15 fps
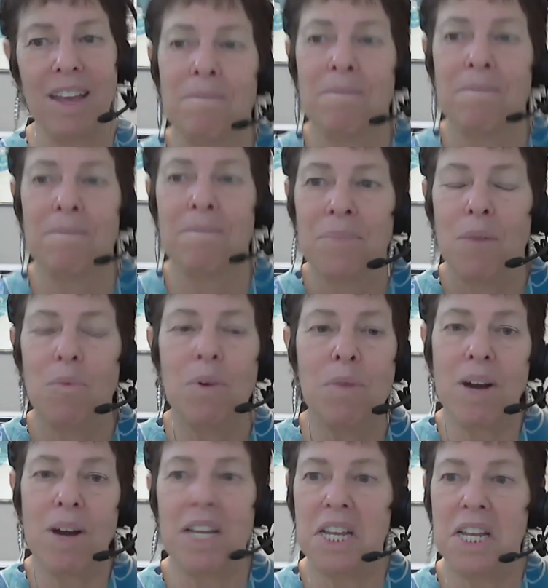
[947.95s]
we want to
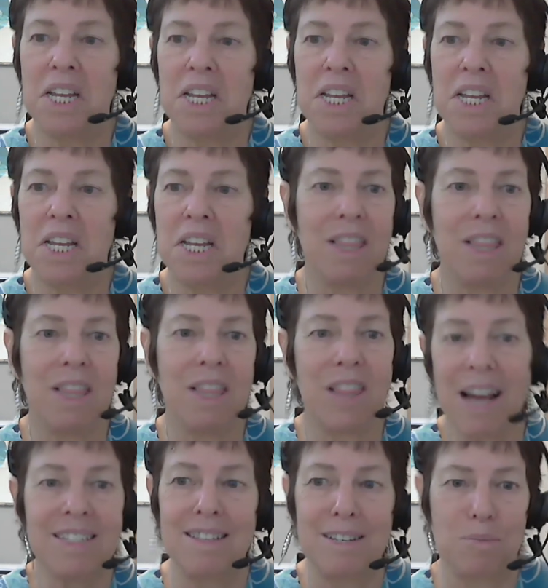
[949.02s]
eat lots of these
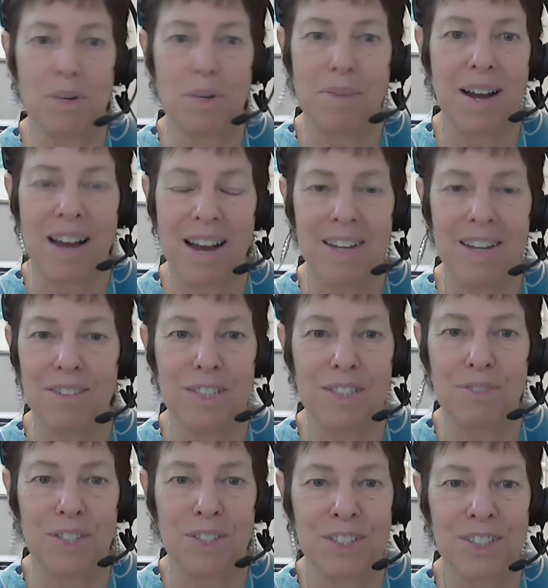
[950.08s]
prebiotic rich foods.